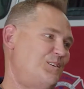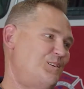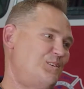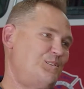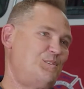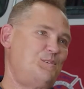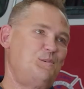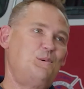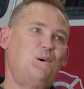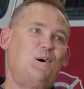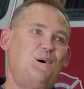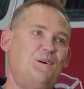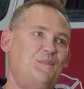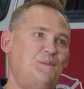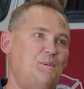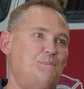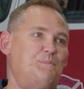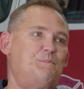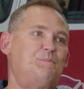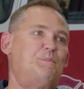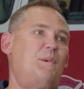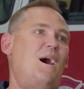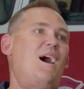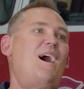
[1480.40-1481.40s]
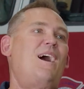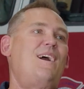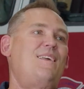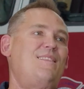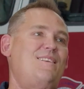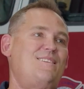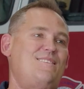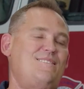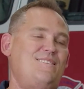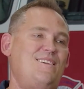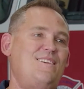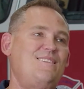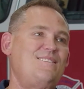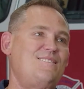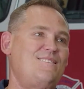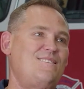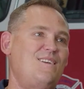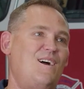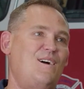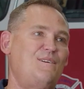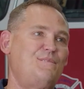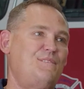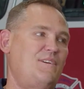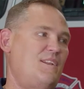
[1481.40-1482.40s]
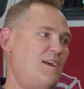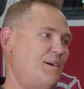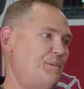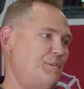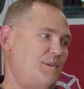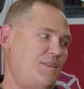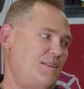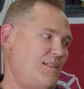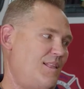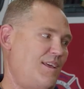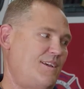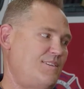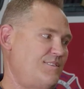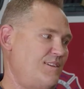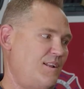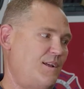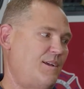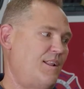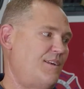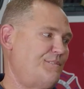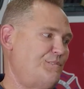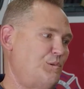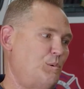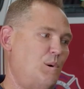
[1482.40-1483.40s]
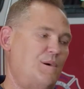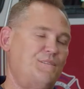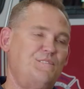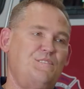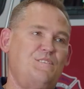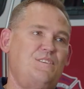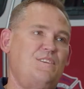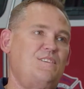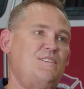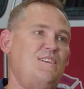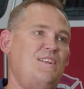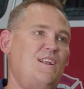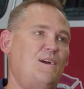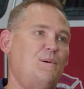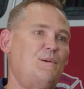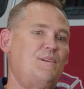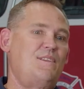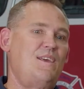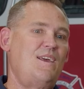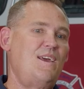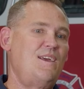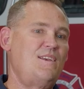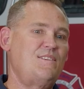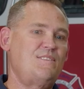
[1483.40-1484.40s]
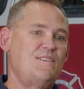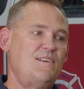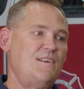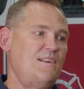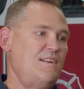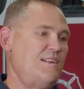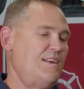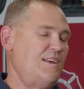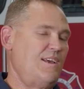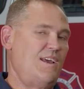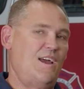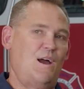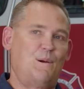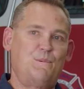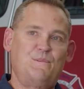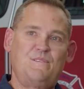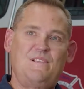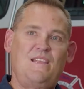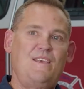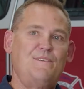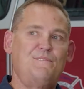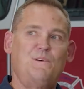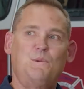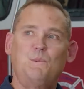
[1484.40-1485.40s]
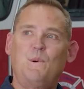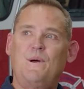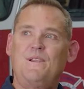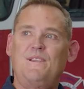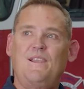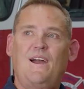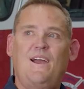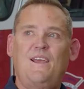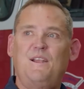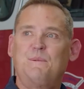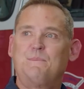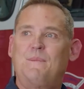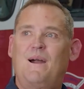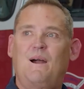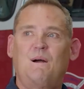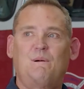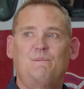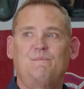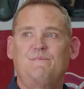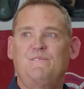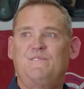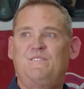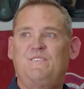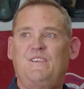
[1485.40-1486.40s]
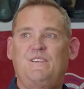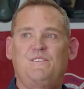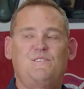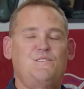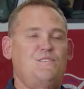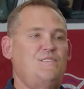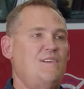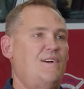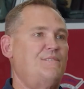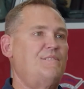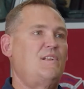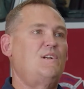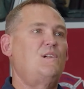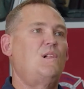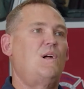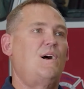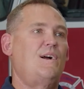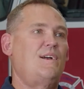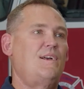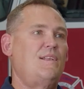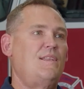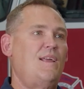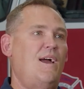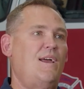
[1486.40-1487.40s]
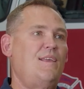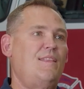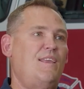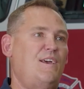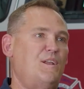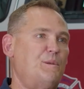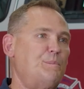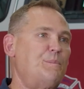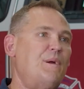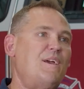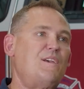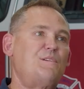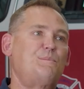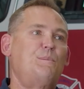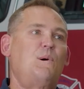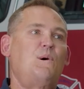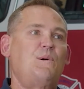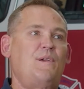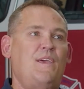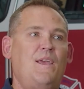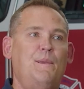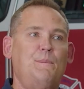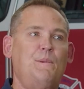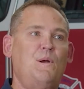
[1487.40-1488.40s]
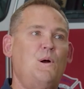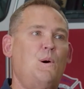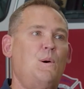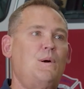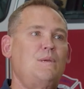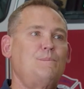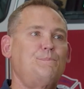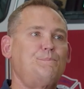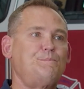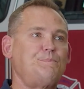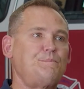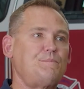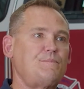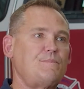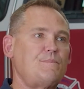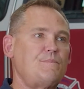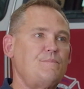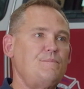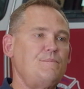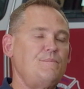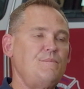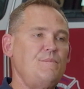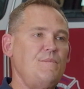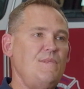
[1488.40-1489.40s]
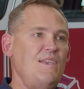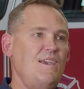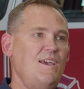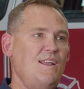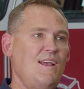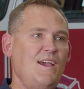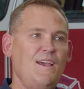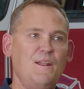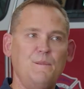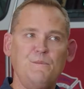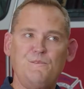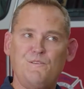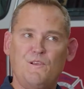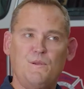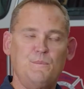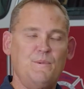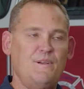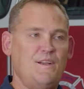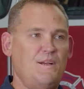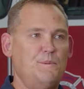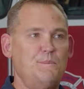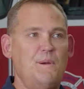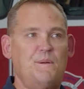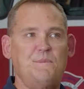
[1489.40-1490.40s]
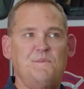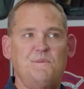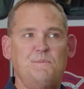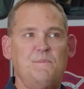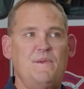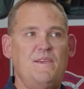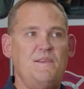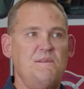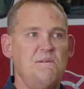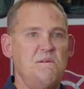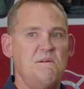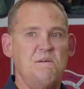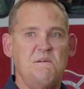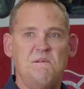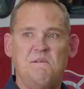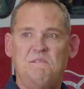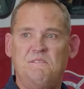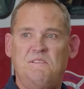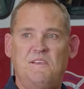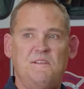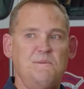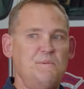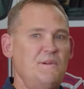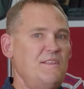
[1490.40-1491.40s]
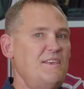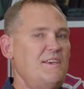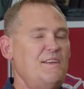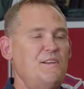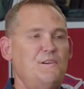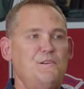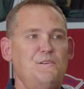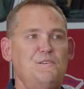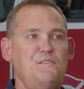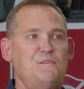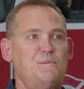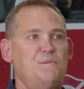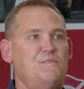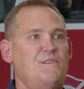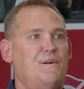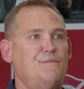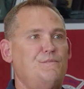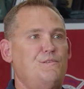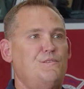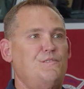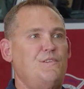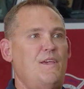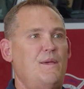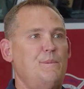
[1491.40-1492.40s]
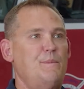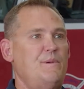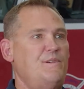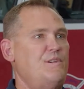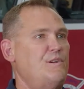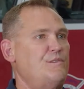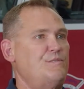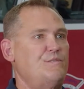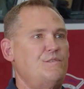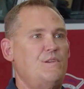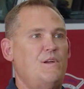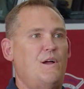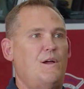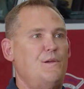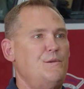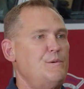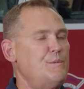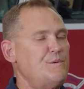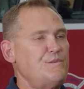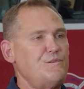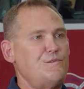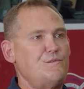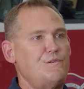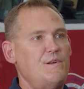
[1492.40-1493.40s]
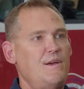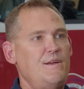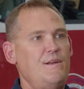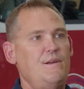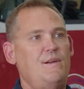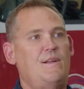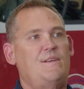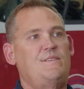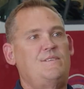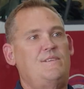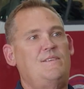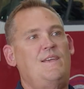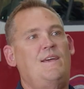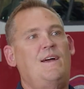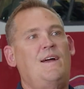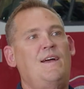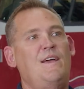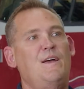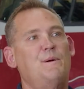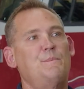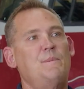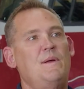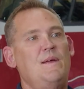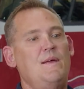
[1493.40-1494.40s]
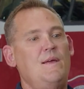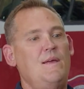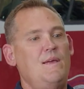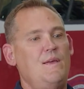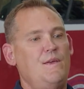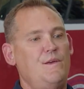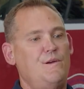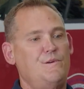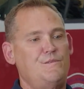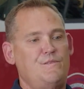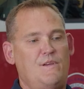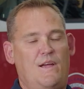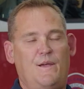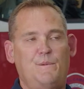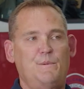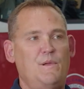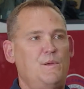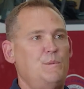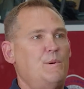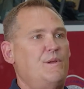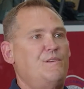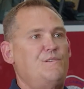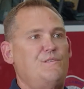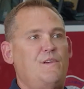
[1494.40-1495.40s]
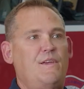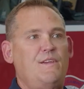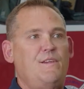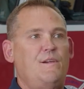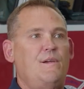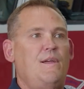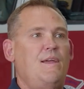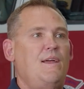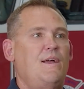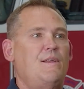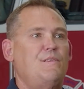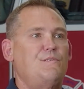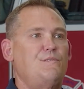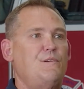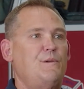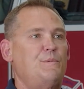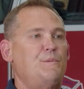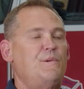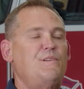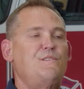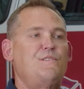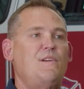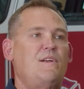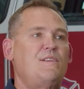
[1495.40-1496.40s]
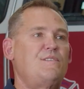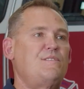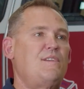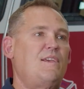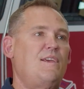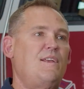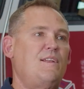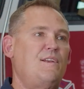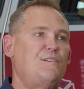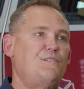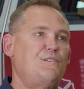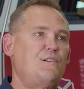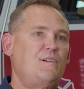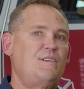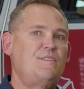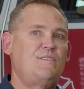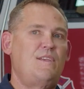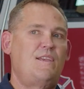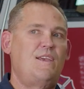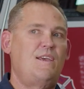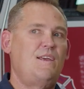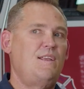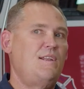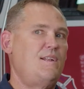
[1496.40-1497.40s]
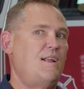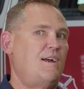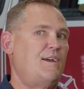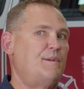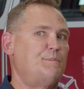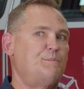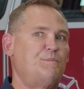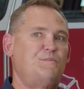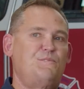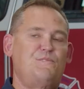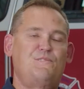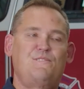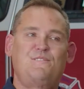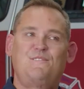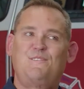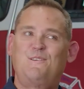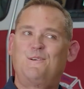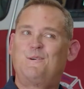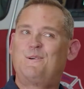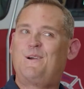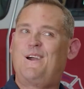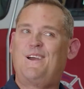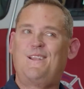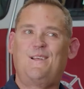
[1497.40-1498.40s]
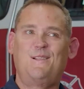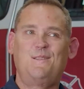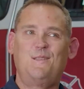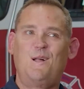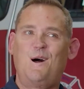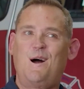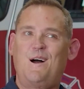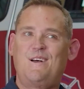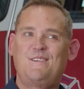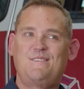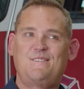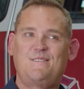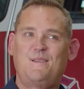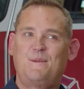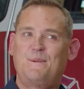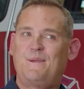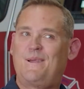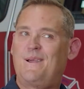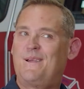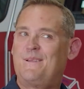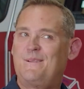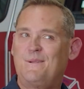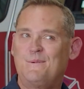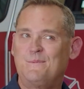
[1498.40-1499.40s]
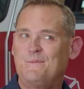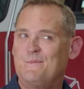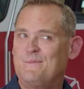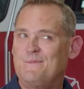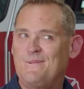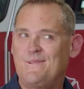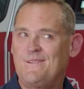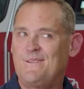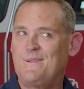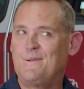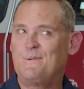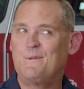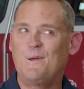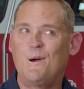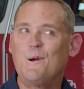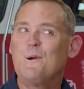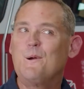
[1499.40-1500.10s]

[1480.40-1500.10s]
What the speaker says: do all the behind the scenes stuff, and I would, like I said, I'd have 12 and 16-hour days. I was leaving one night about 6 or 7 o'clock at night and had a baseball game going, and I had a gentleman come up to me, didn't really introduce himself, just came up, he goes, "Are you Mr. Schnieder?" And I said, "Yeah, I am." He goes, "I really want to shake your hand." So he reached out his hand, I shook his hand, and I was still kind of lost, like, I don't know